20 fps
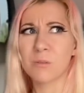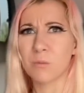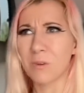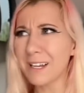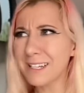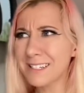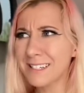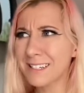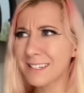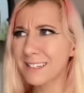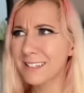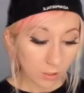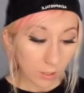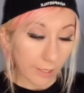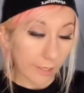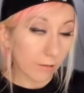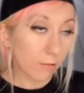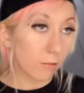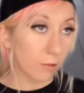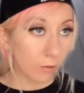What?
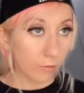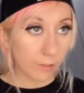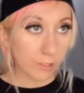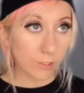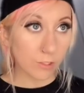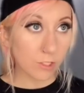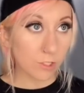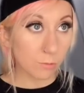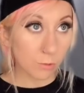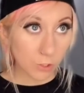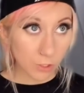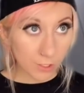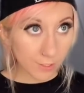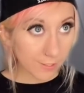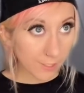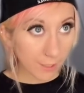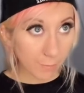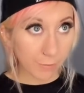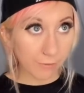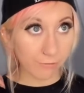I don't know. That's just what she said